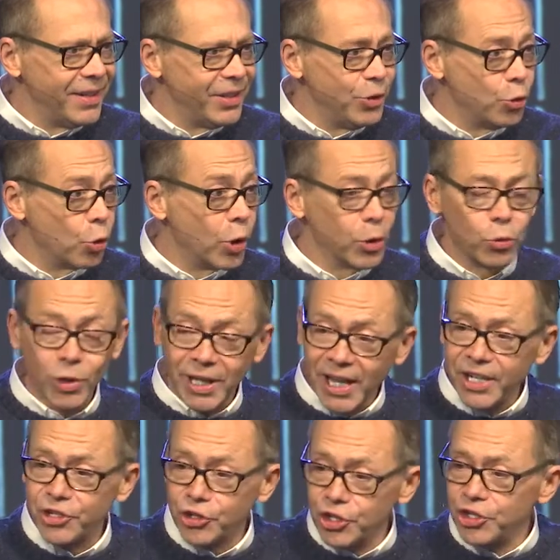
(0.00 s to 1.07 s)
your
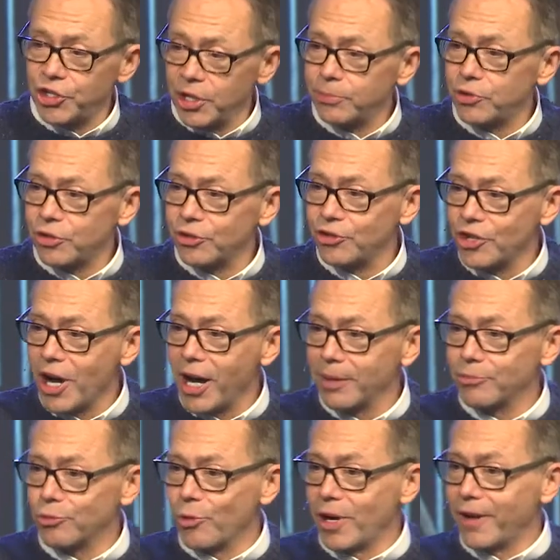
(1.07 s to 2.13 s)
relationships, your
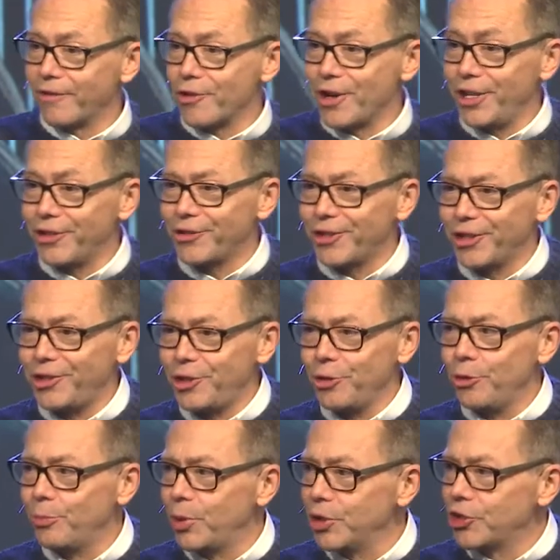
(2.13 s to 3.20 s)
jobs, whatever it is that
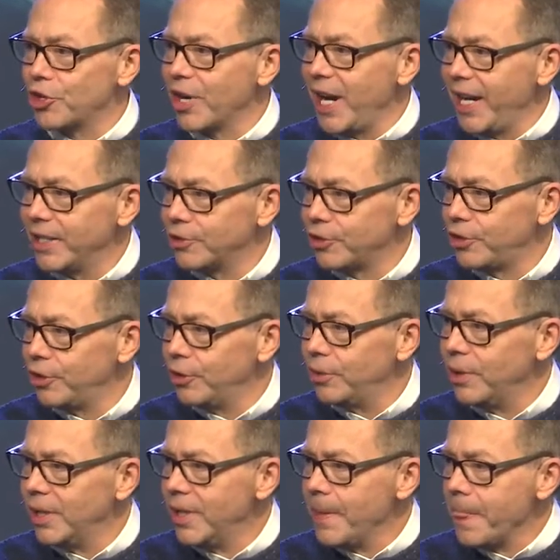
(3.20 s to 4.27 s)
you put your hands to,
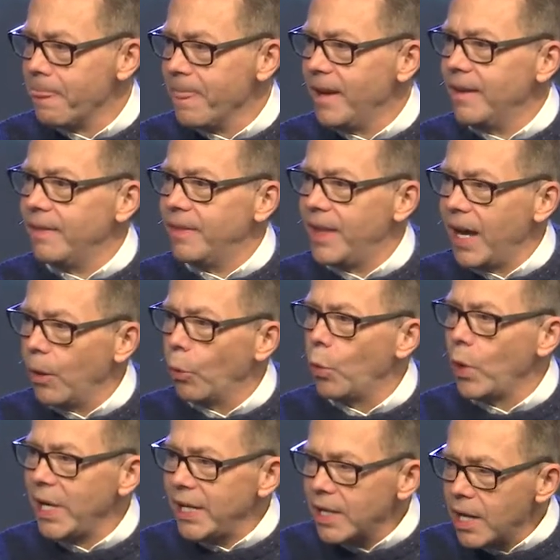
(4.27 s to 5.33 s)
that
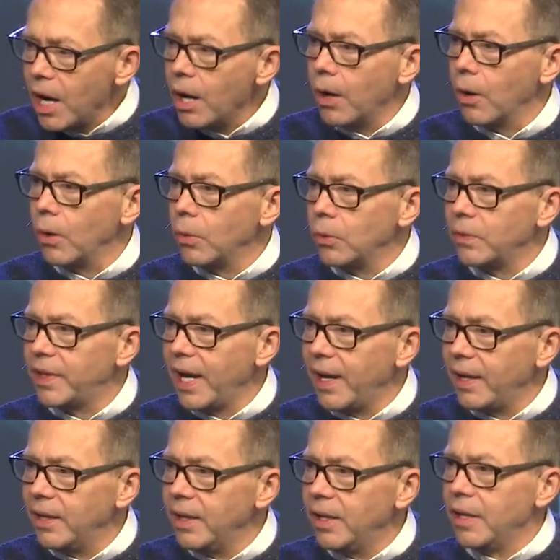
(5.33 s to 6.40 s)
we know
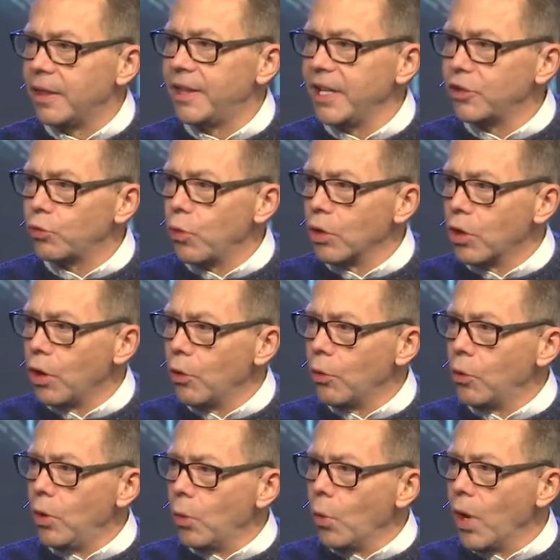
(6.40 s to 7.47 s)
that things will
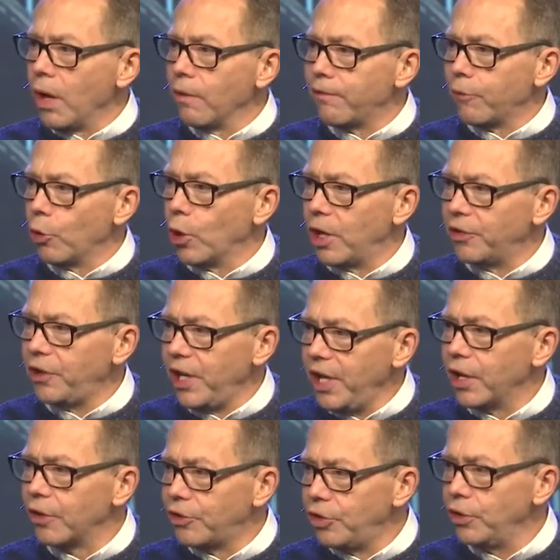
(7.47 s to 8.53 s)
go well for us
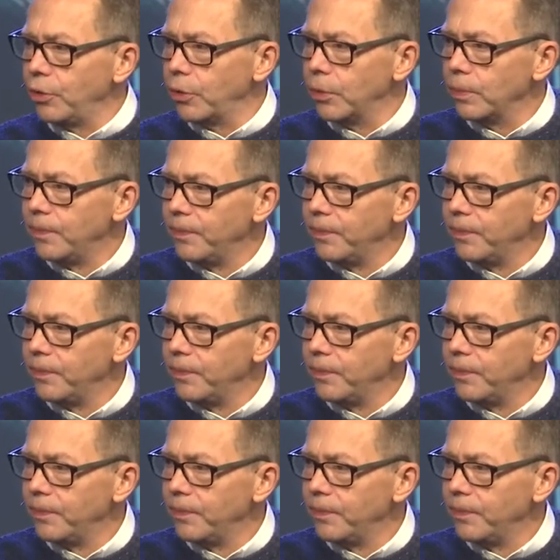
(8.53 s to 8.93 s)
here too.